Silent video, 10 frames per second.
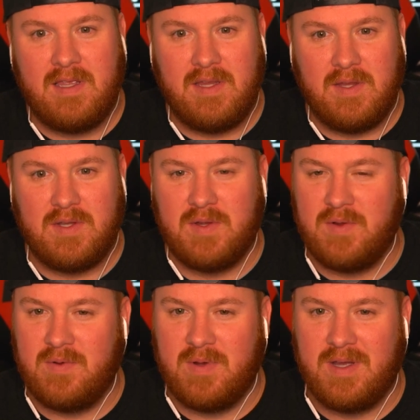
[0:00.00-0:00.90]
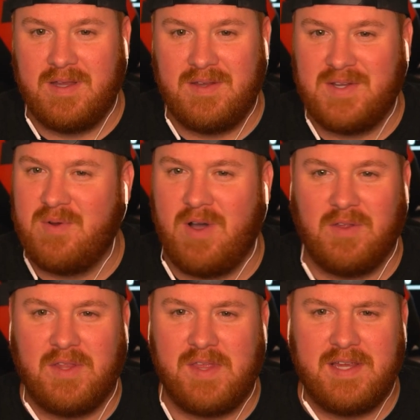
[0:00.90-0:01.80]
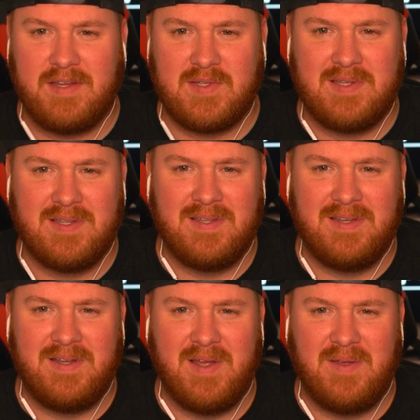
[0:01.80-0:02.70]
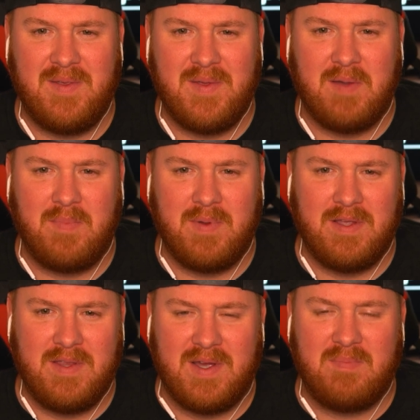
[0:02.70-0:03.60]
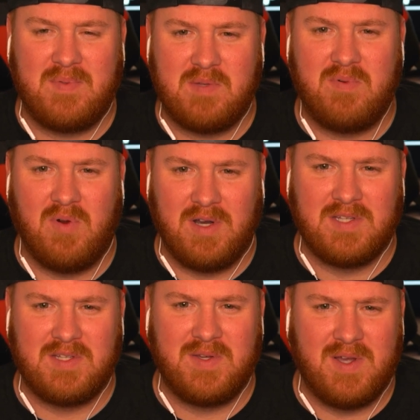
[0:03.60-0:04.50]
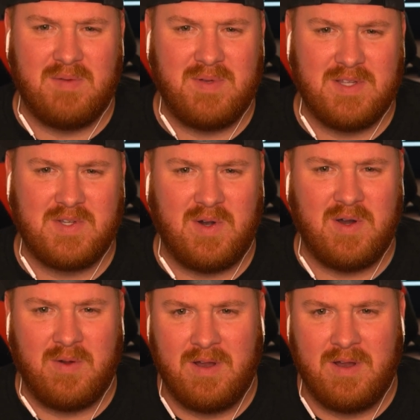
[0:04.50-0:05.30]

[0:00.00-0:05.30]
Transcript: You do all the things. You know, you help support us. You help us grow.